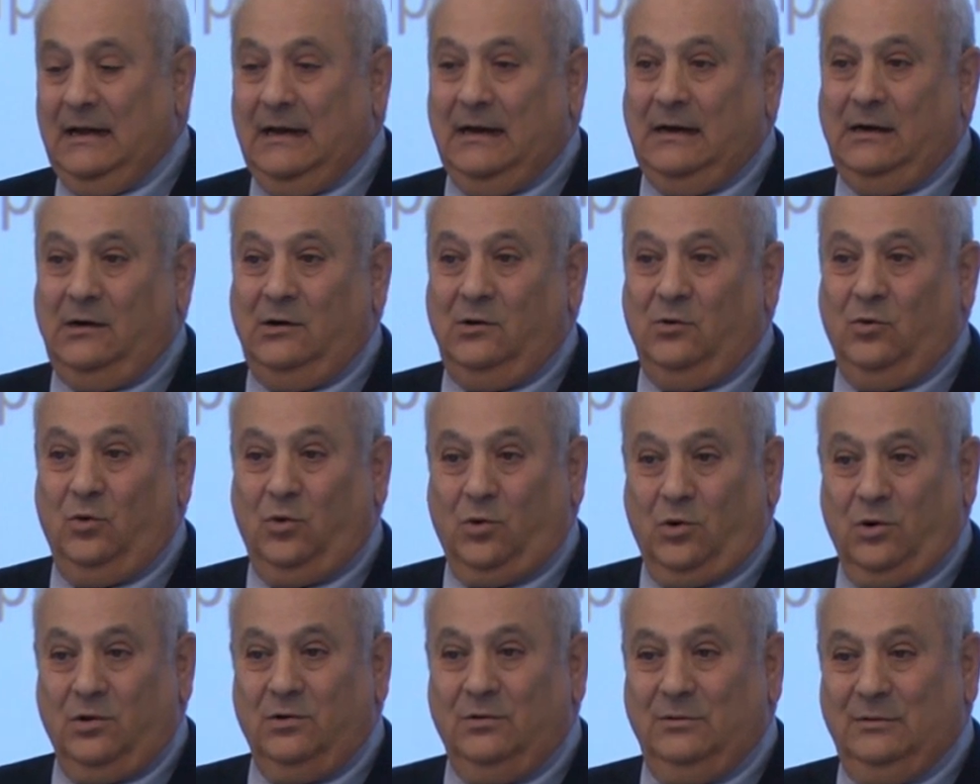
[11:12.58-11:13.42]

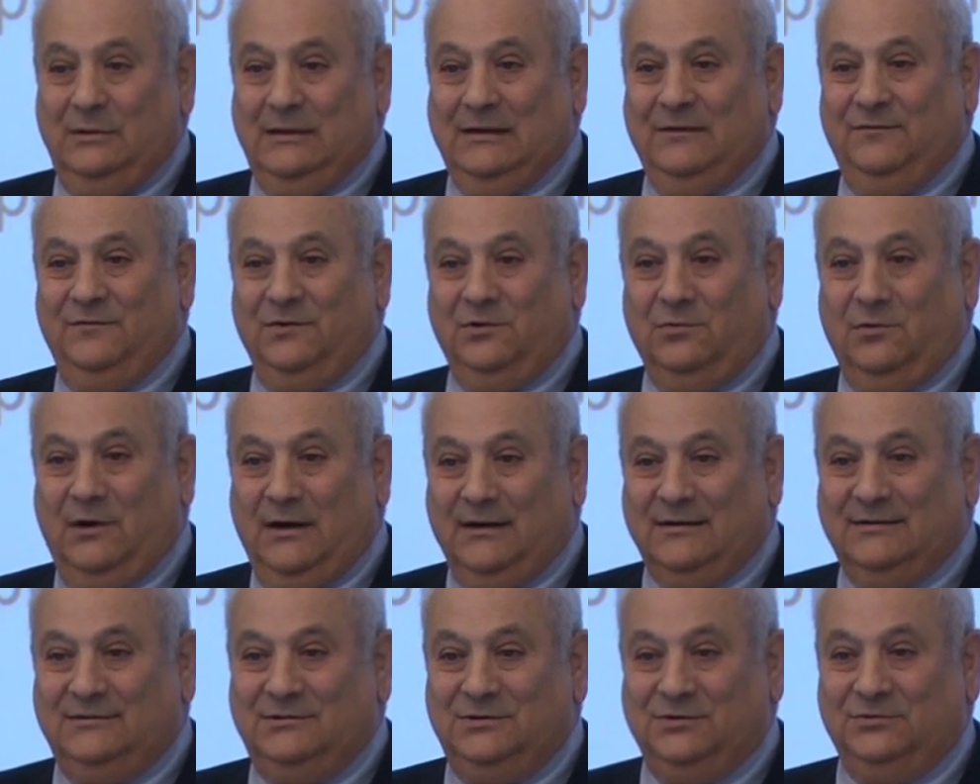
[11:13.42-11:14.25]
Or if you
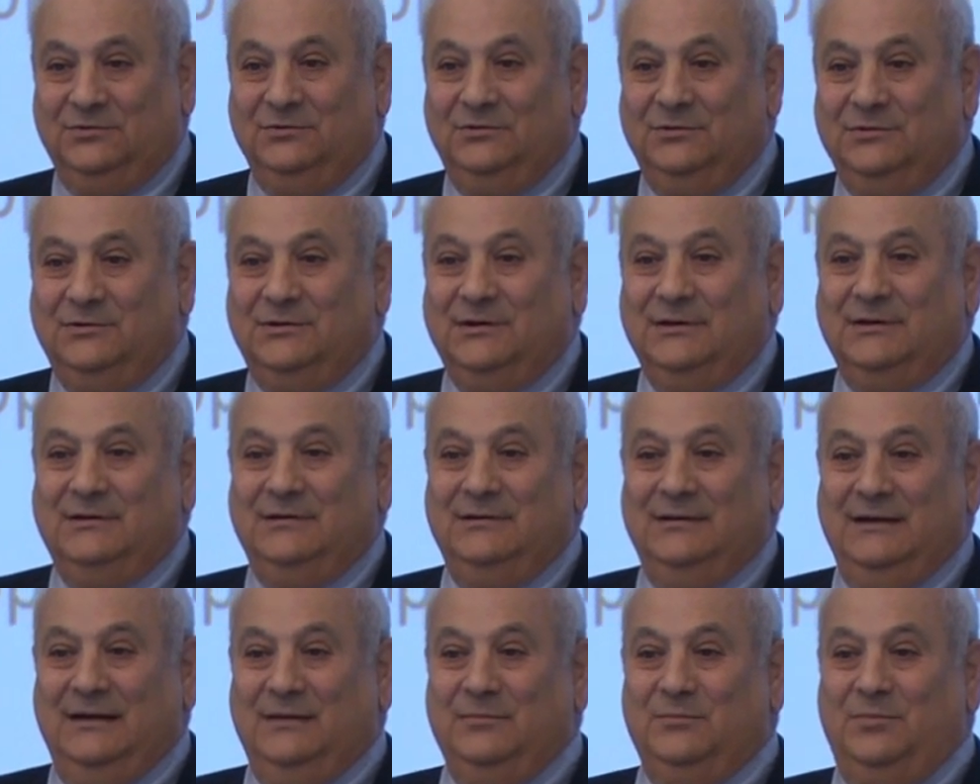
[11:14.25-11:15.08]
wanted to, you
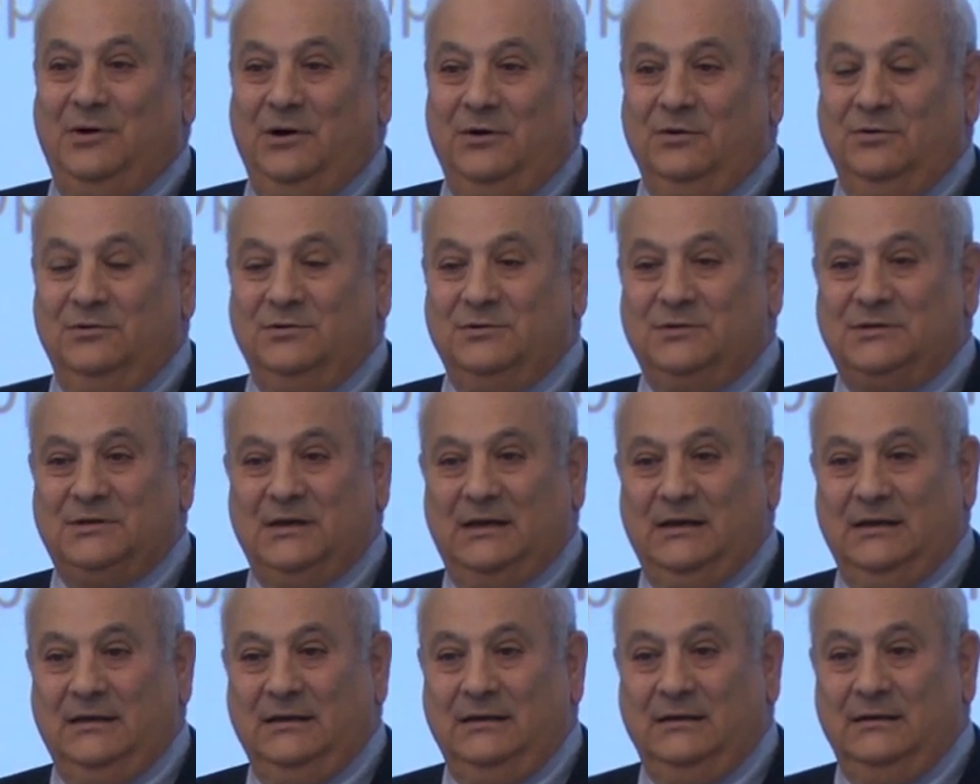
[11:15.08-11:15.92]
could impose
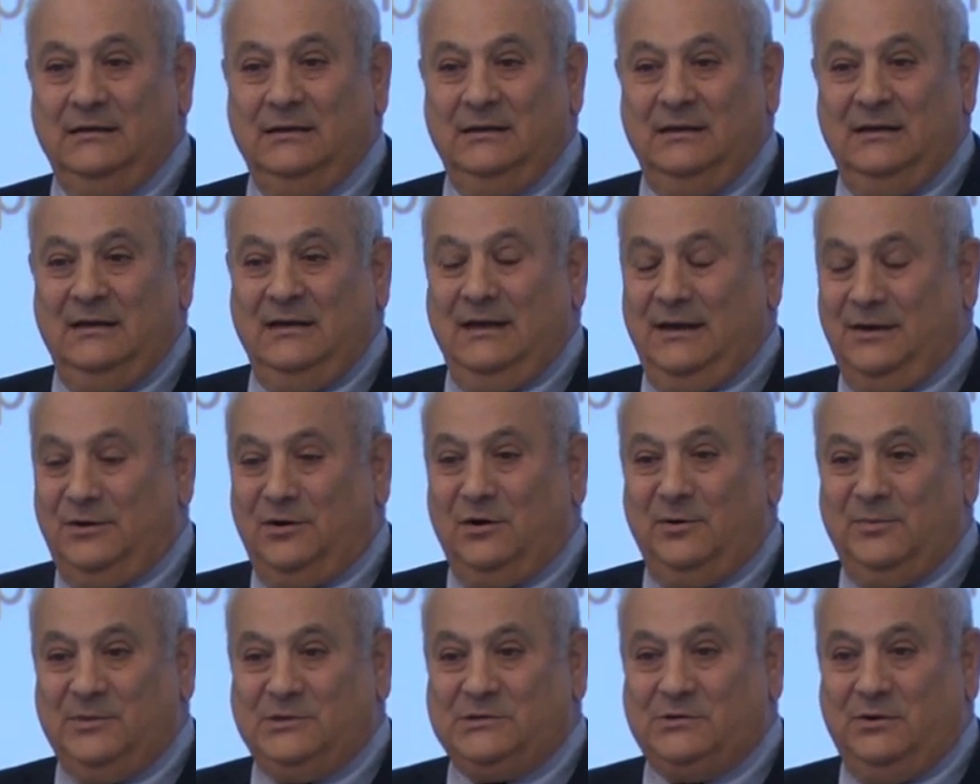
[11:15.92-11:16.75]
an
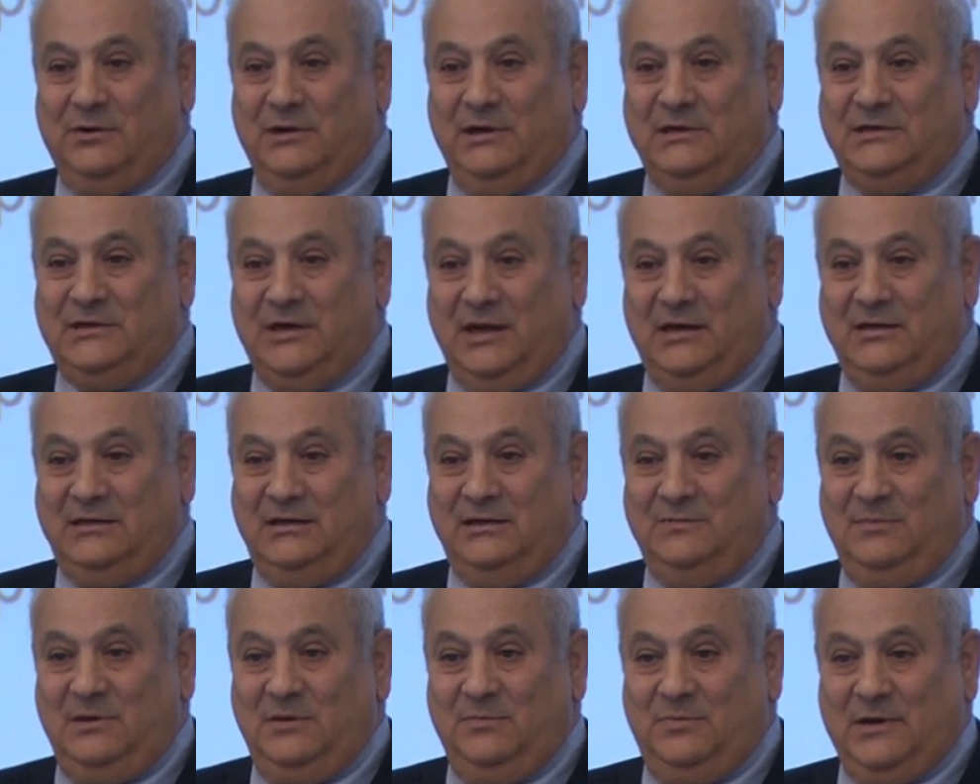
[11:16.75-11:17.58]
arbitrary 10
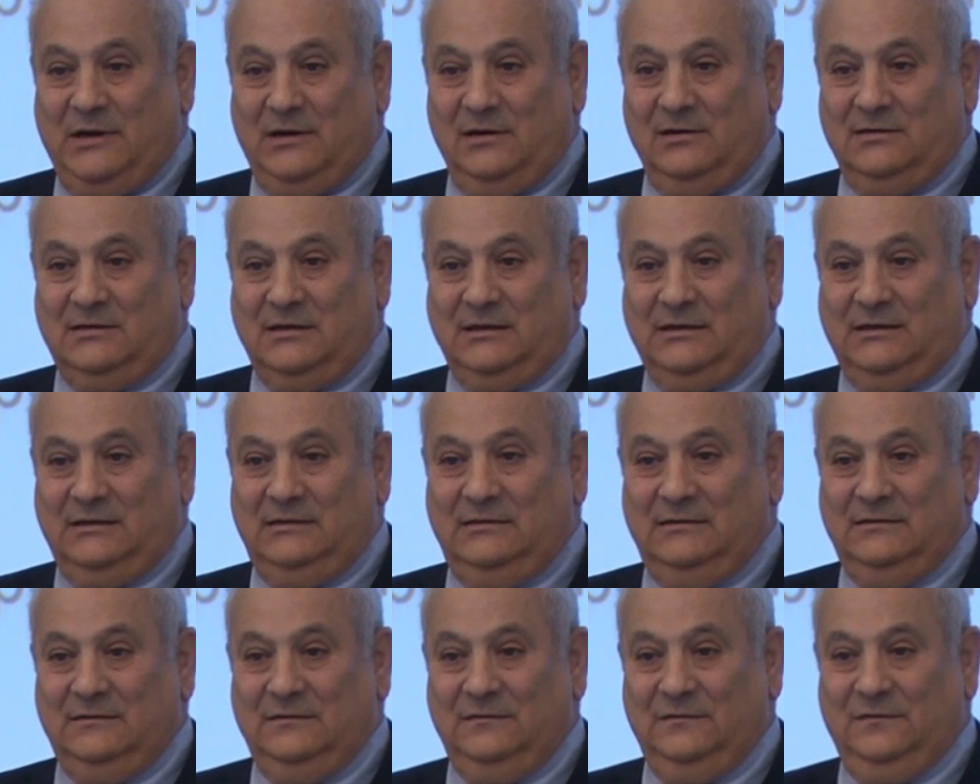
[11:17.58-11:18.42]
dB
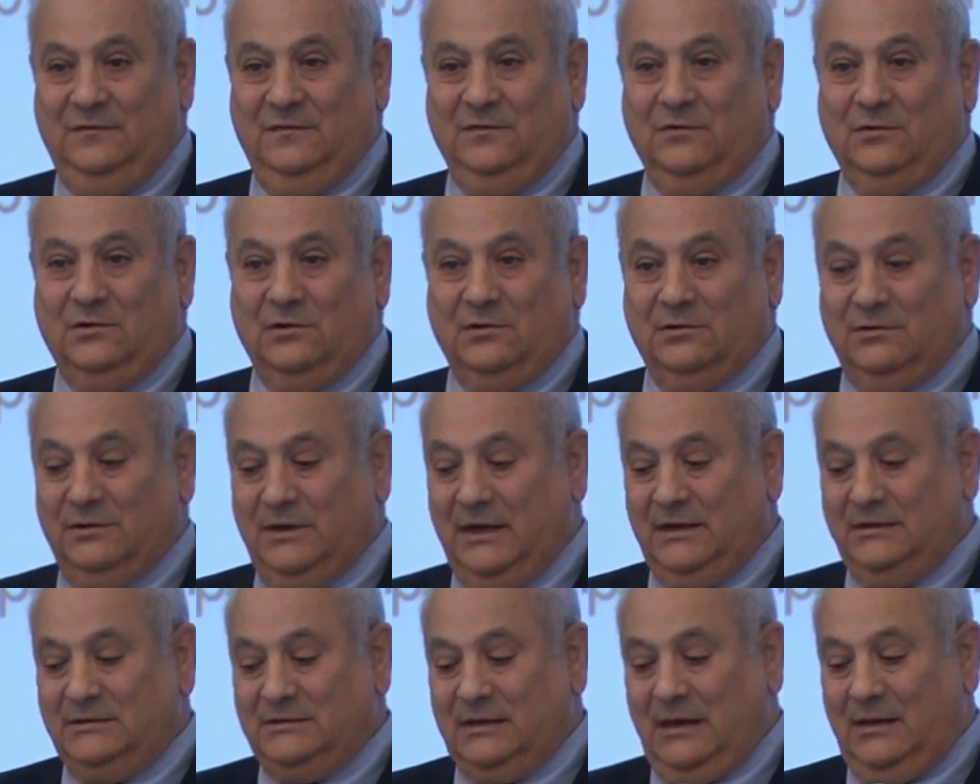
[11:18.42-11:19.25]
penalty for
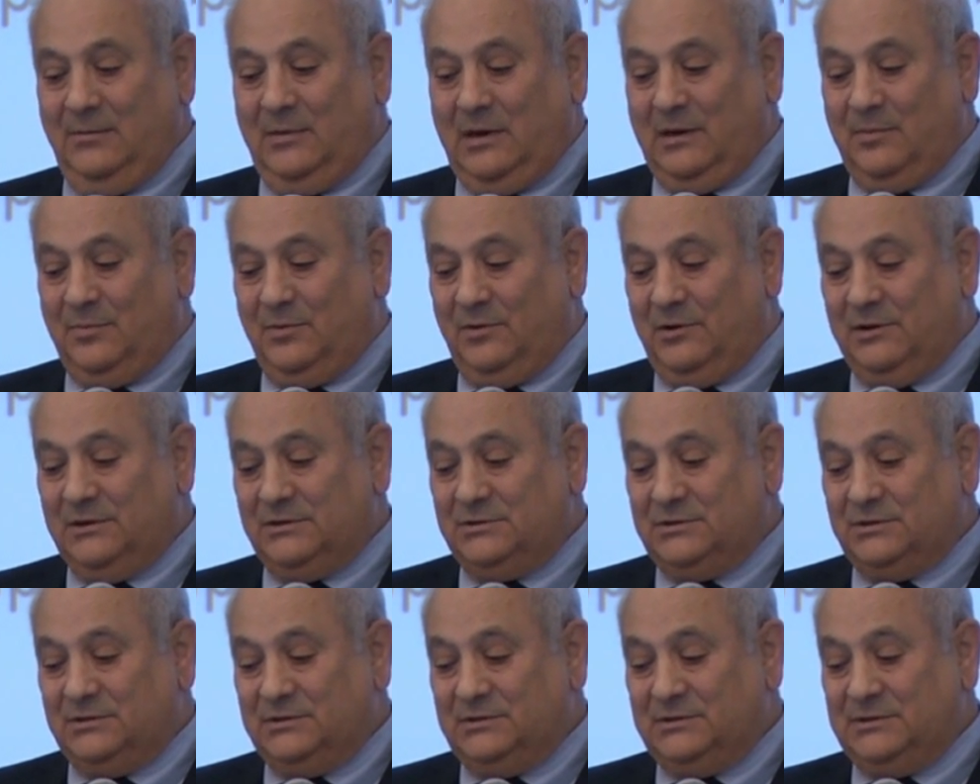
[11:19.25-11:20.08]
nighttime
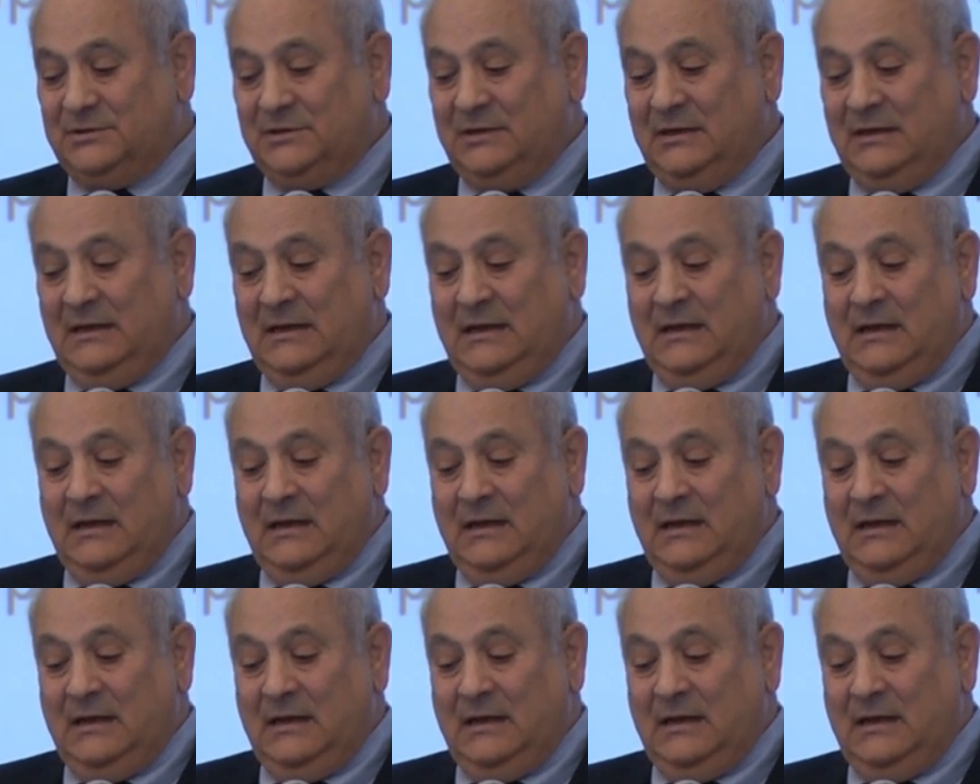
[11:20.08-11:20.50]
operations.